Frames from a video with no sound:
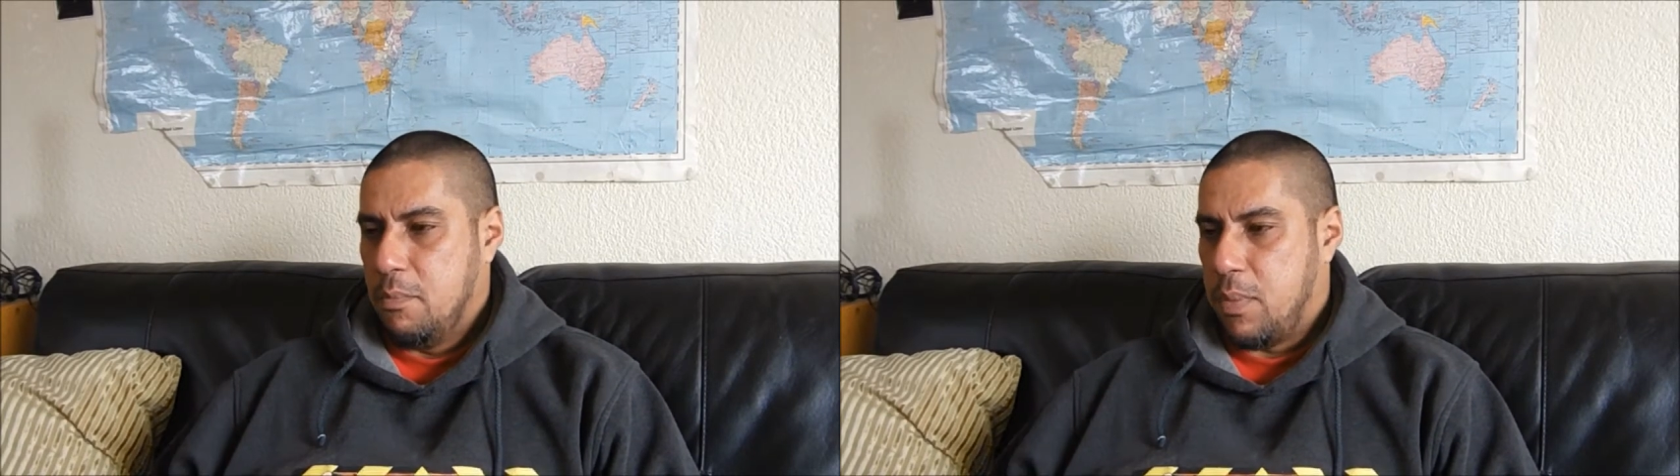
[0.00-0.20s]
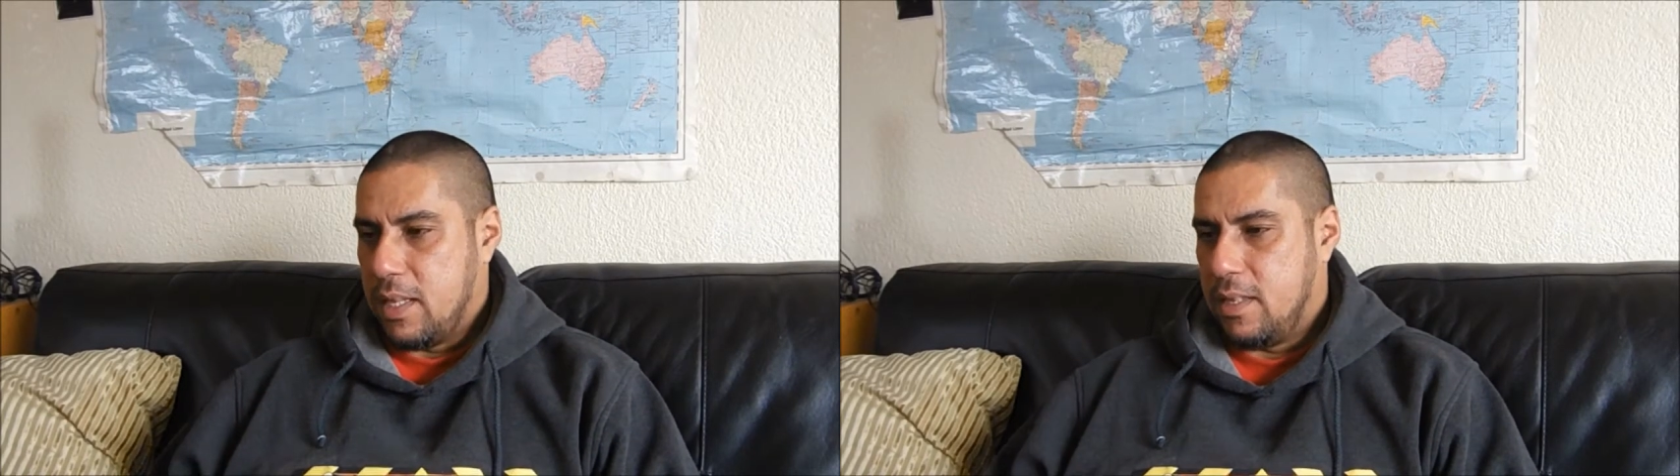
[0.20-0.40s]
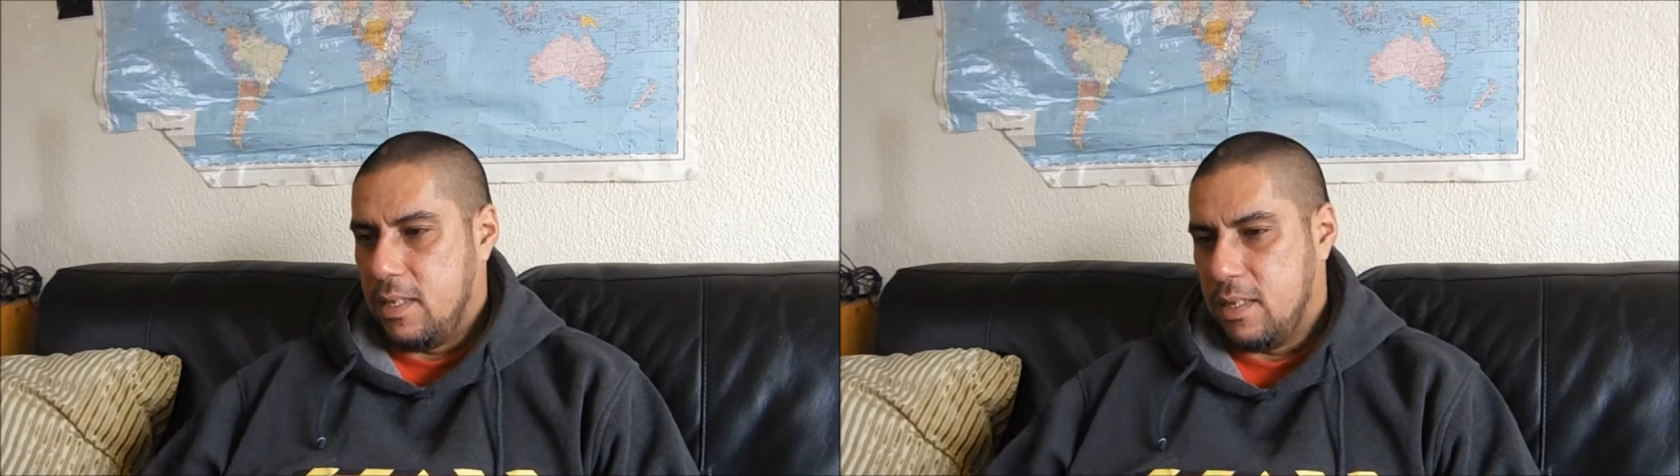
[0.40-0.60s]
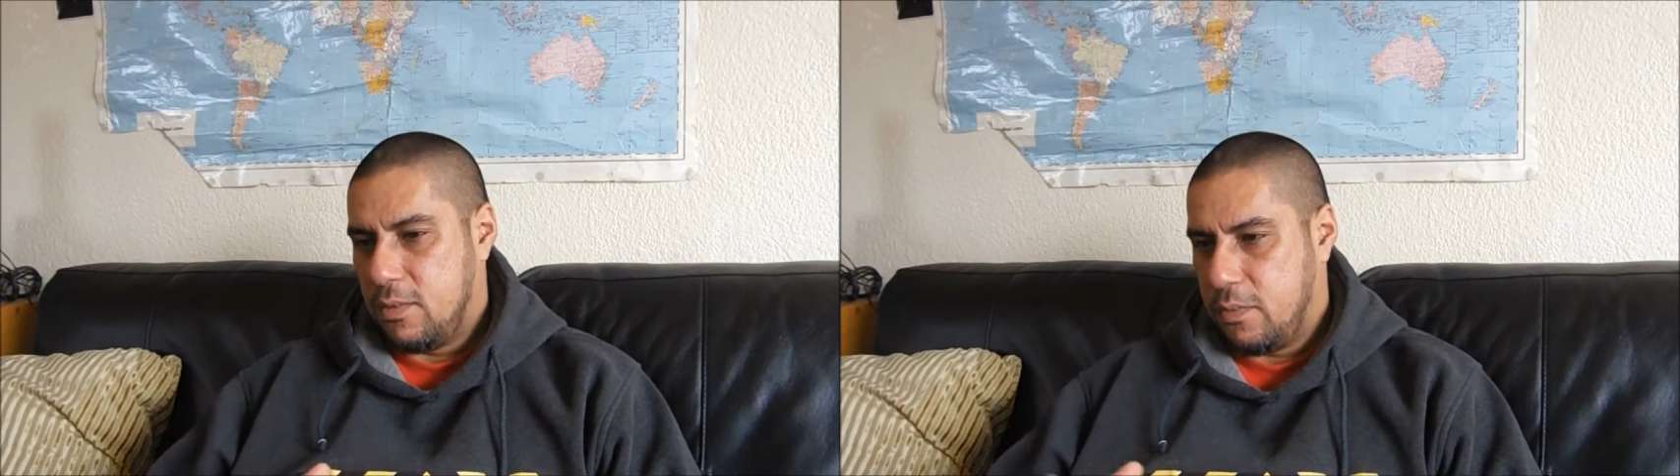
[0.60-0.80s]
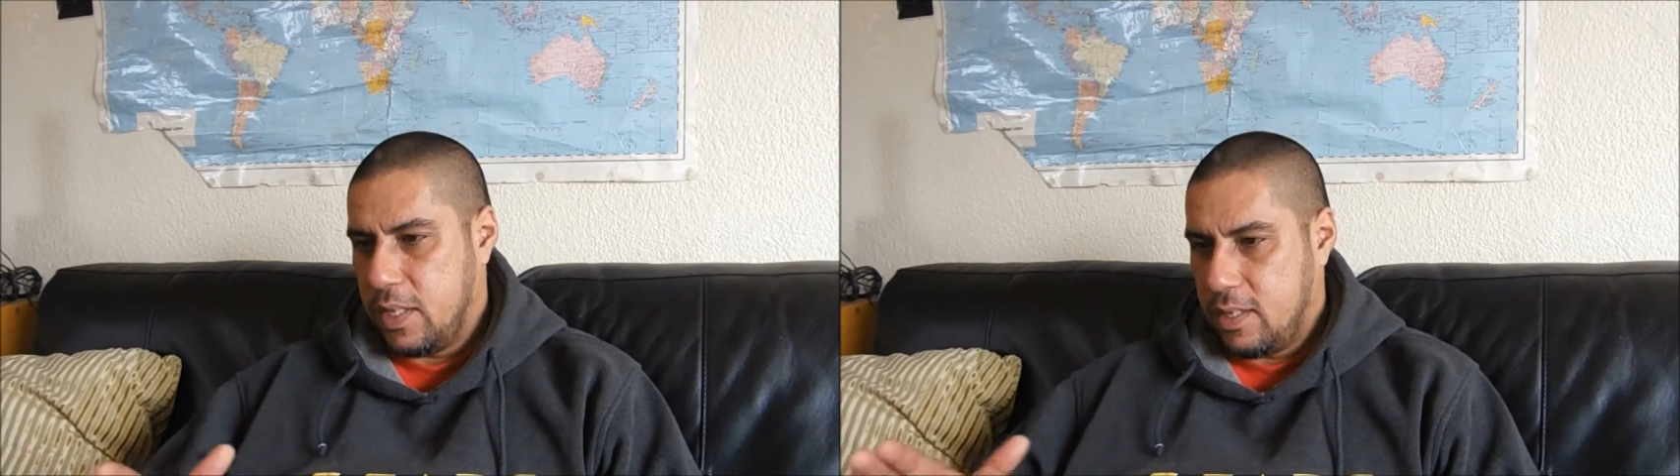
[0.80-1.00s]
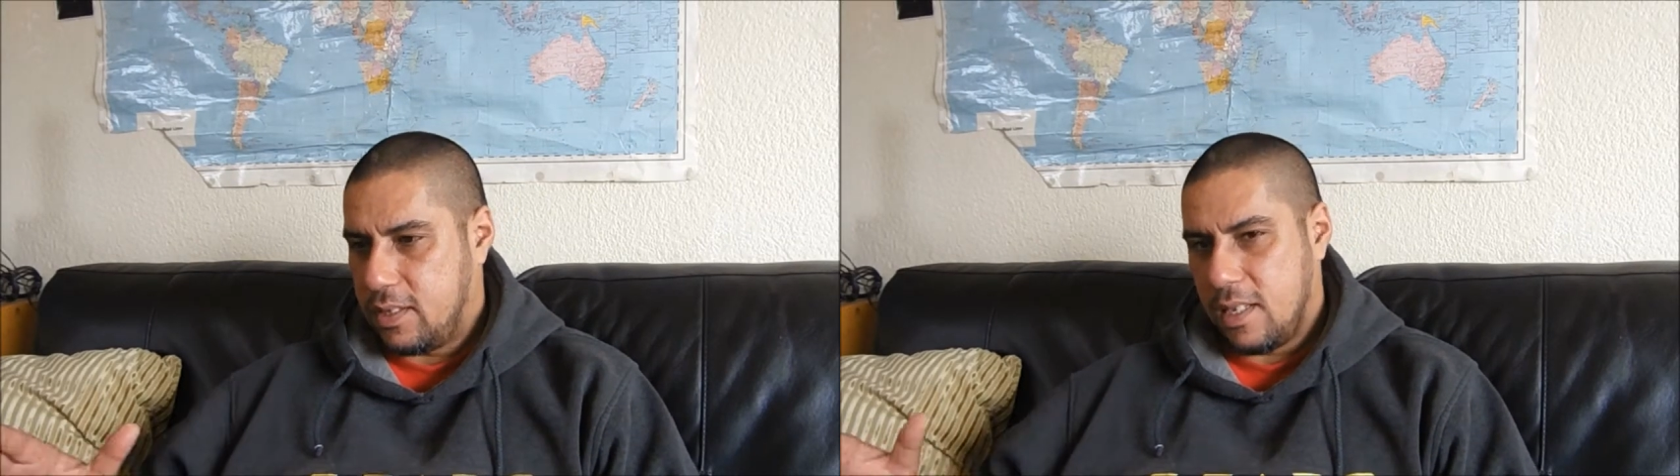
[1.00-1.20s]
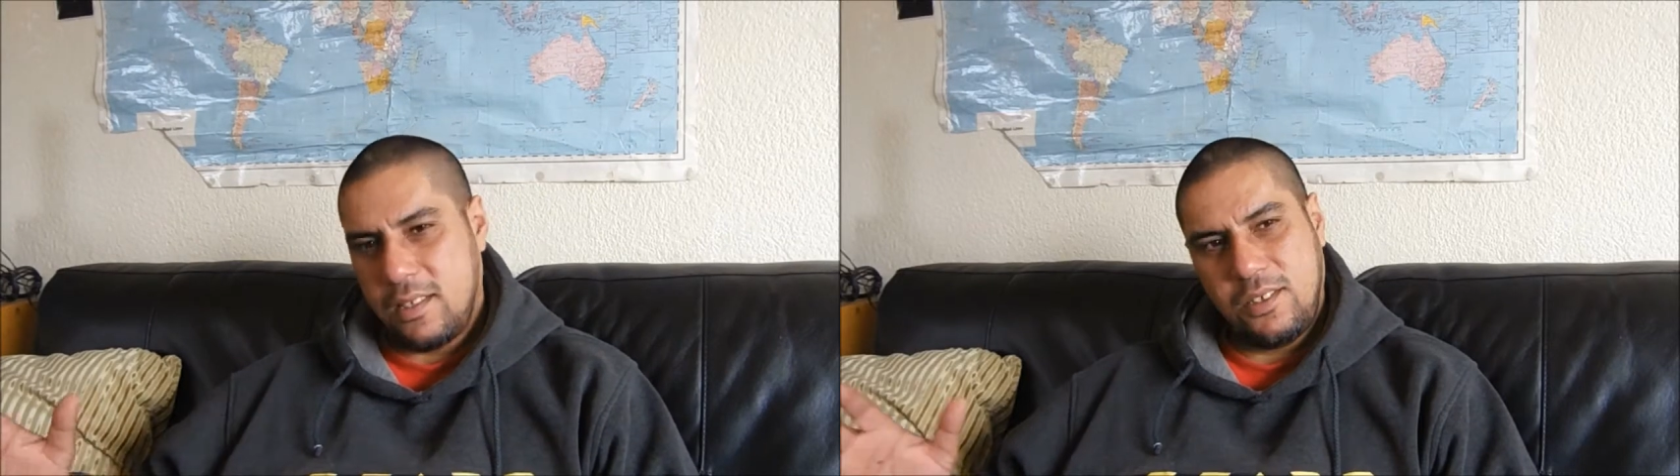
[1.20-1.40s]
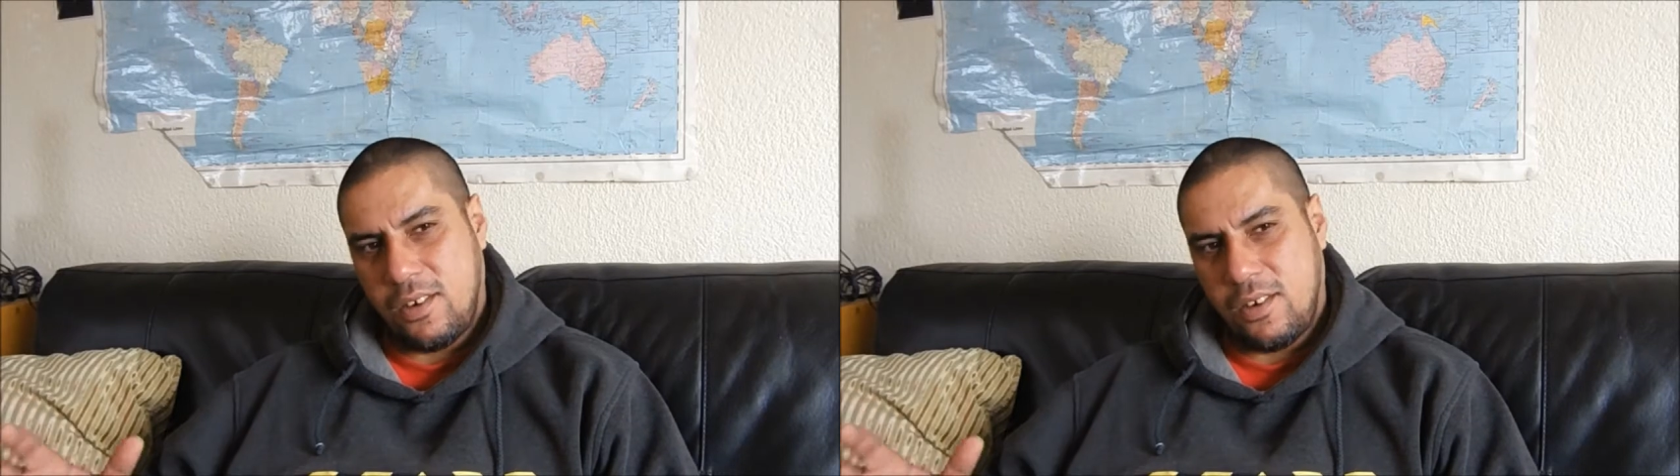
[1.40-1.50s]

But then this freestyle